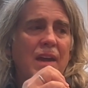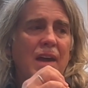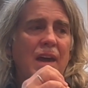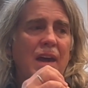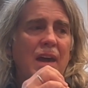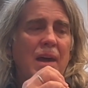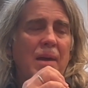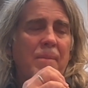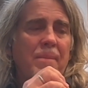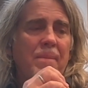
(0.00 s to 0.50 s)

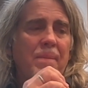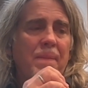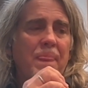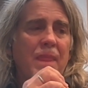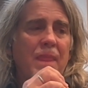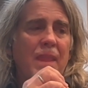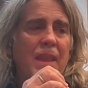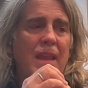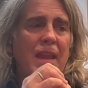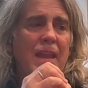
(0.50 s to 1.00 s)
um,
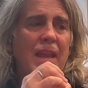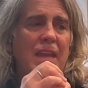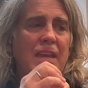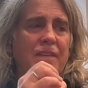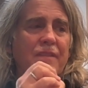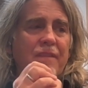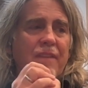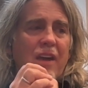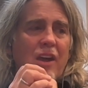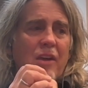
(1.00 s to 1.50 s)
in
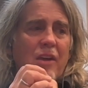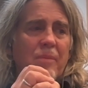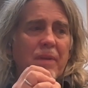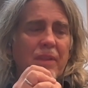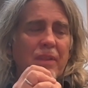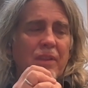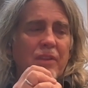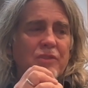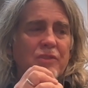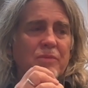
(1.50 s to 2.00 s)

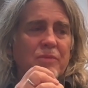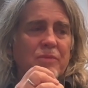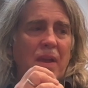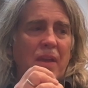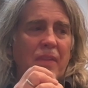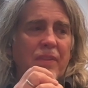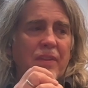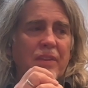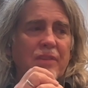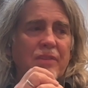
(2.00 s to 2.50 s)
developing those
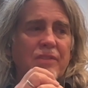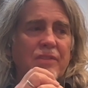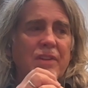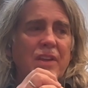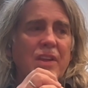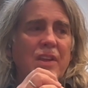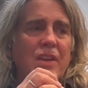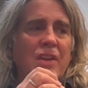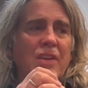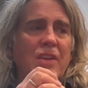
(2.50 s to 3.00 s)
methods.
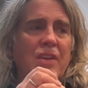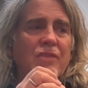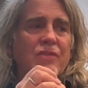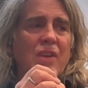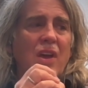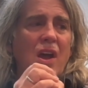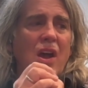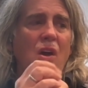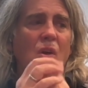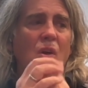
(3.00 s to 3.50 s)

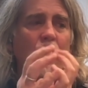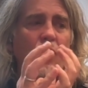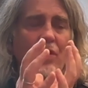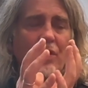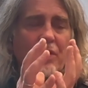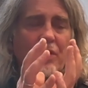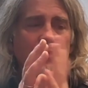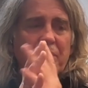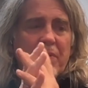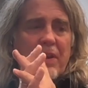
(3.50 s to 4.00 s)
So
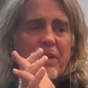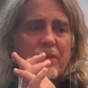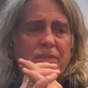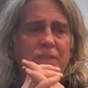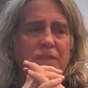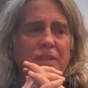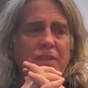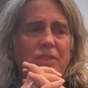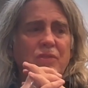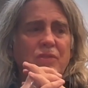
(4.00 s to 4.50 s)
William
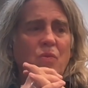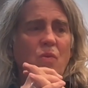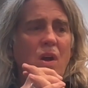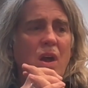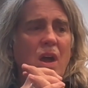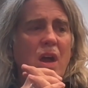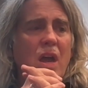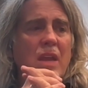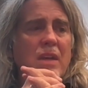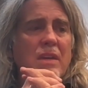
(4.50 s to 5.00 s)
Pearson is
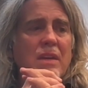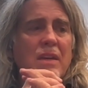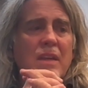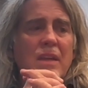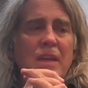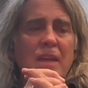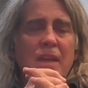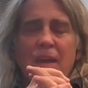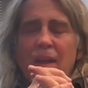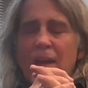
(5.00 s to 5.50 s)
one,
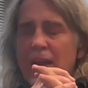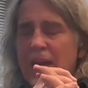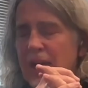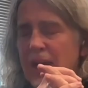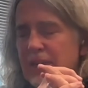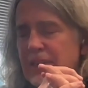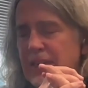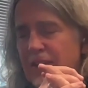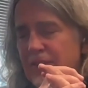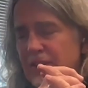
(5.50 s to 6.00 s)

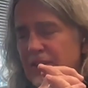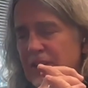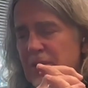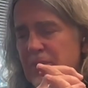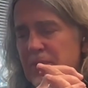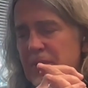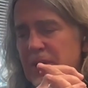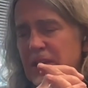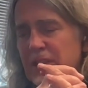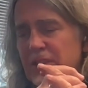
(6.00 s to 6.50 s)
David
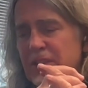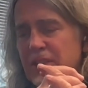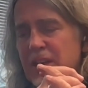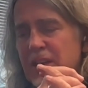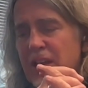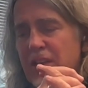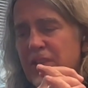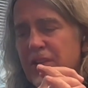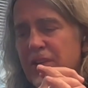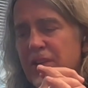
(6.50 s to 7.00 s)
Lippman is
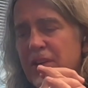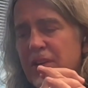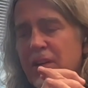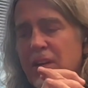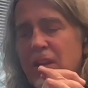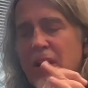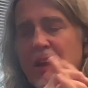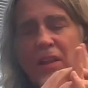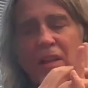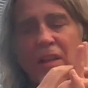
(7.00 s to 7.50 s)
another.
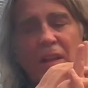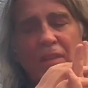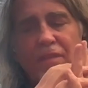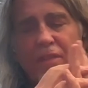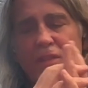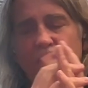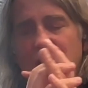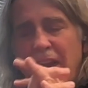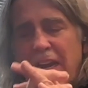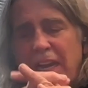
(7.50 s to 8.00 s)
For
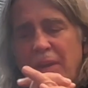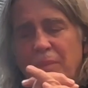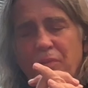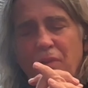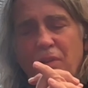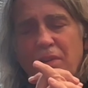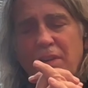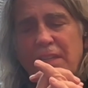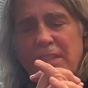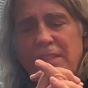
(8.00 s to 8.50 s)
aligning
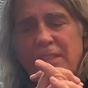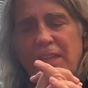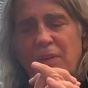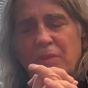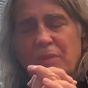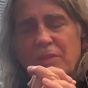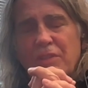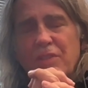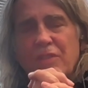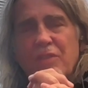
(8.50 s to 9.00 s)
protein
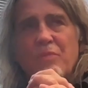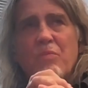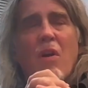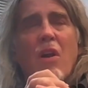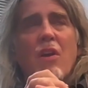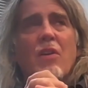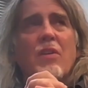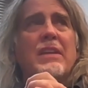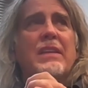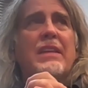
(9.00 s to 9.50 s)
sequences,
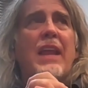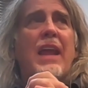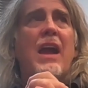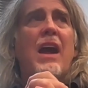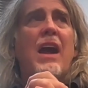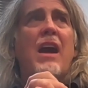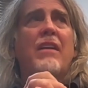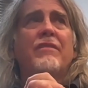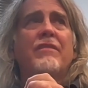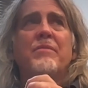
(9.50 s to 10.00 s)
Margaret
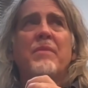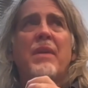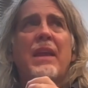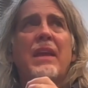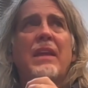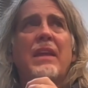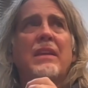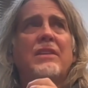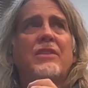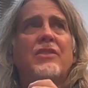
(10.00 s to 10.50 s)
Dayhoff
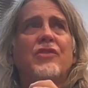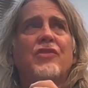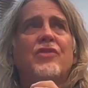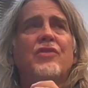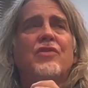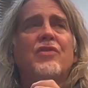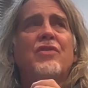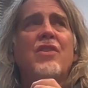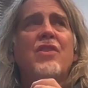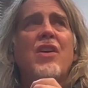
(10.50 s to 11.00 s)
made just
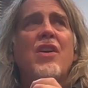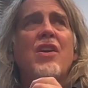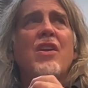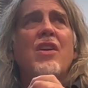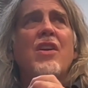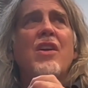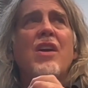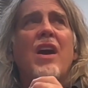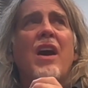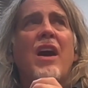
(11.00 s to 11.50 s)

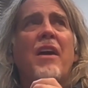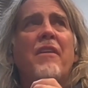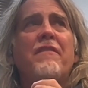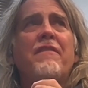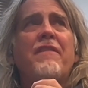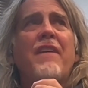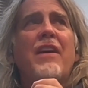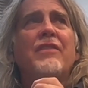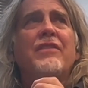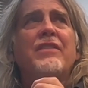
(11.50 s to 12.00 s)

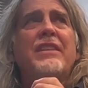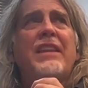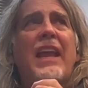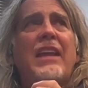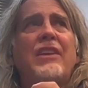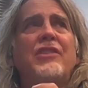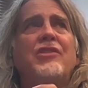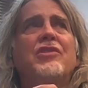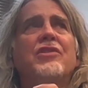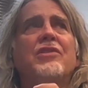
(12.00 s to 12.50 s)

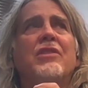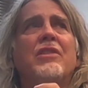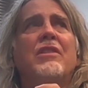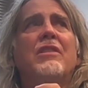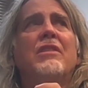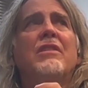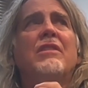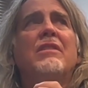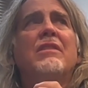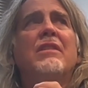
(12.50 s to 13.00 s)

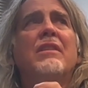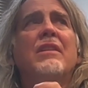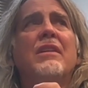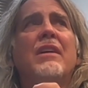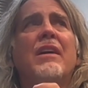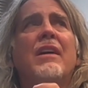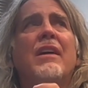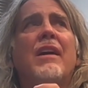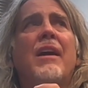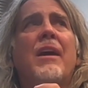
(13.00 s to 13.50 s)
foundational
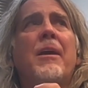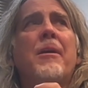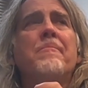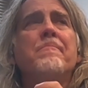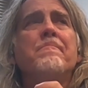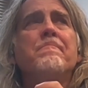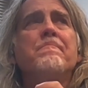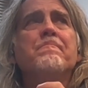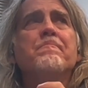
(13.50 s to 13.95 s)
um,